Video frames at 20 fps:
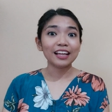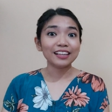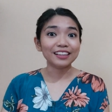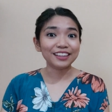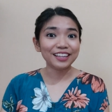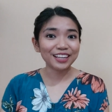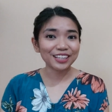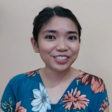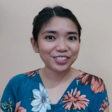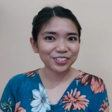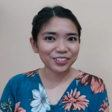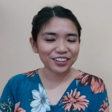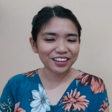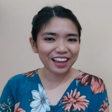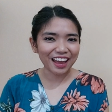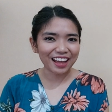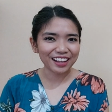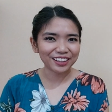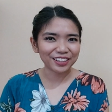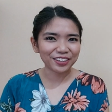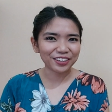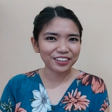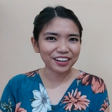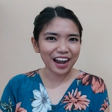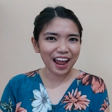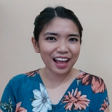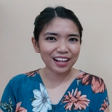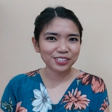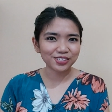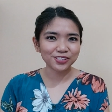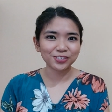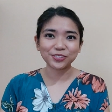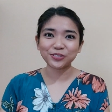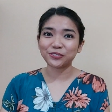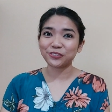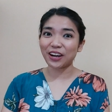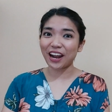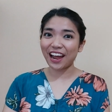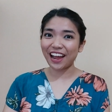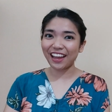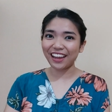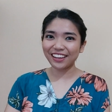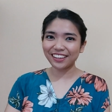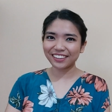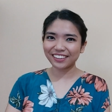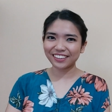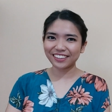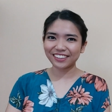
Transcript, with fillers: Did you get your answers right?